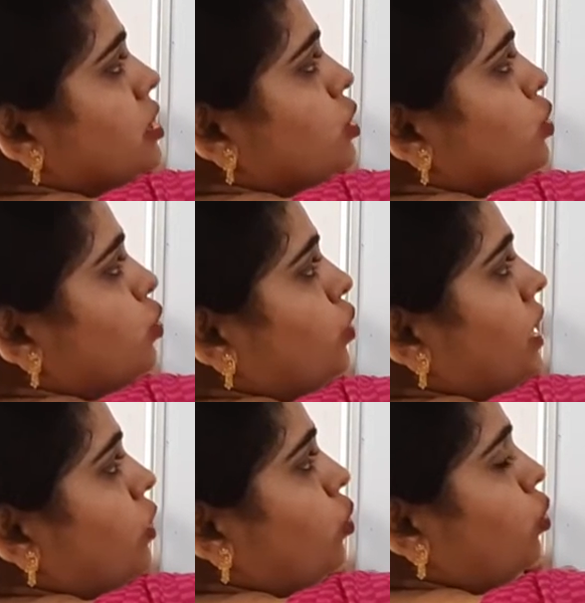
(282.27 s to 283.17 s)

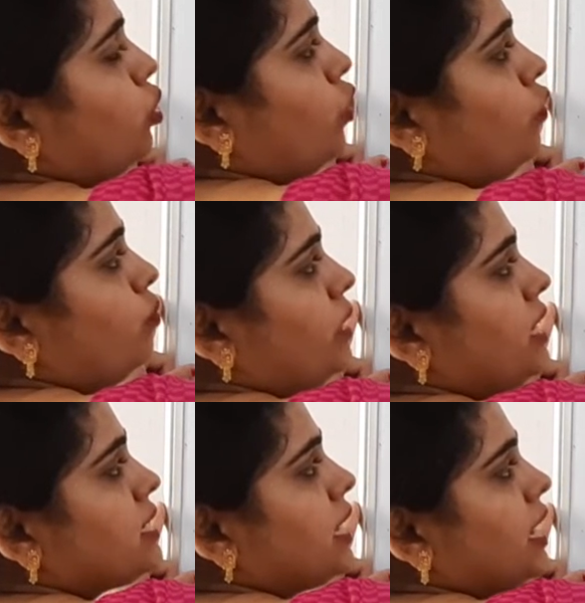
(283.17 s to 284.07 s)
square root of
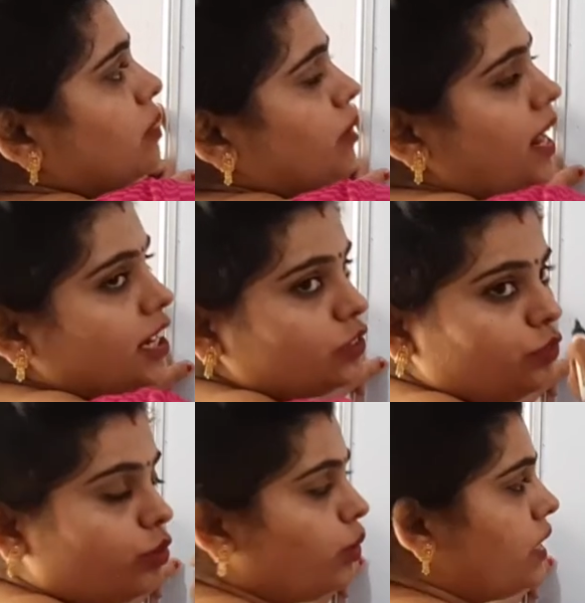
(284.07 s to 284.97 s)
b square minus
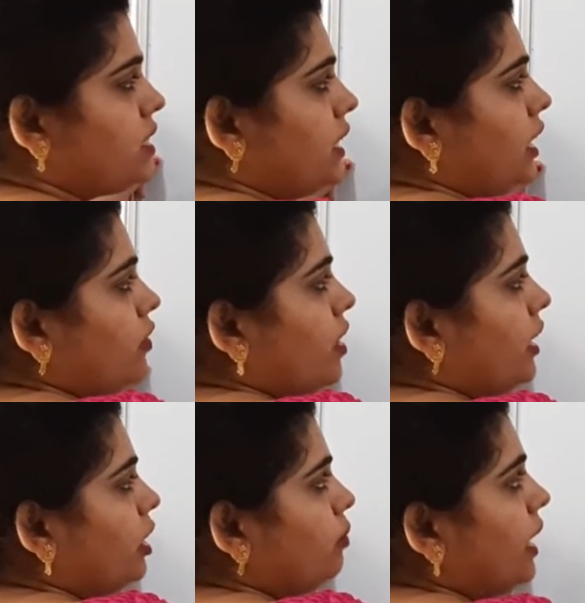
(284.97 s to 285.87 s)
4ac
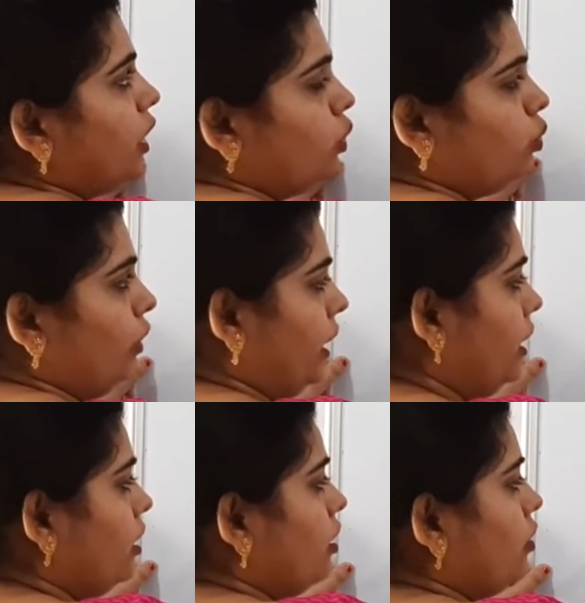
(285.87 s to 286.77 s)
divided by
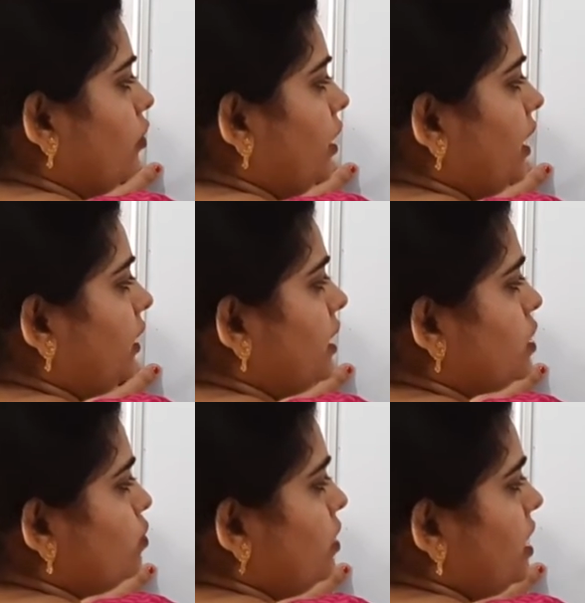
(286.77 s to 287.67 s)
2a, where
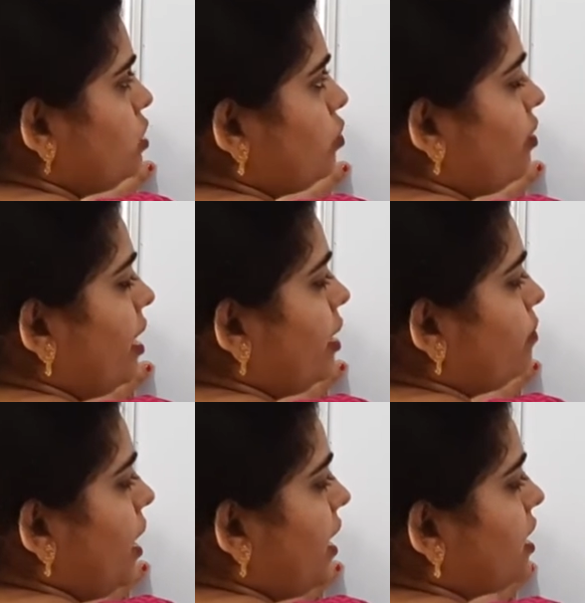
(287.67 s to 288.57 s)
this b square
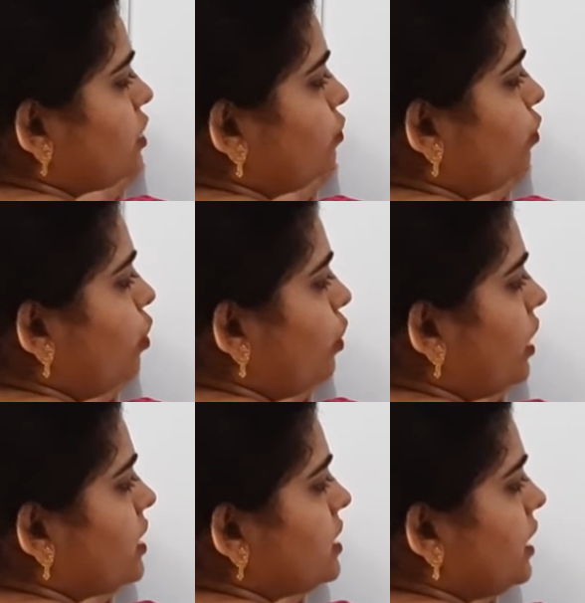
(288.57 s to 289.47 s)
minus
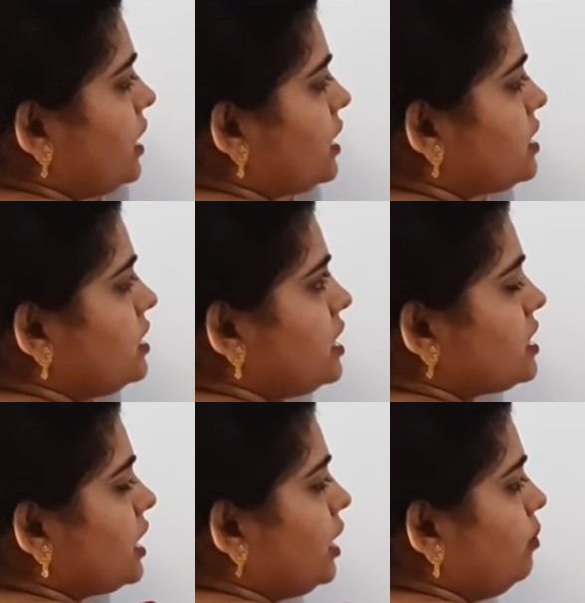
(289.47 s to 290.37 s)
4ac is
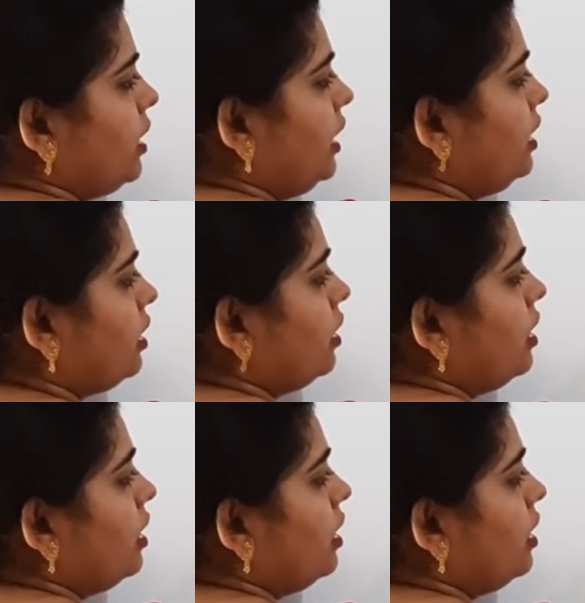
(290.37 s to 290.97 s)
discriminant,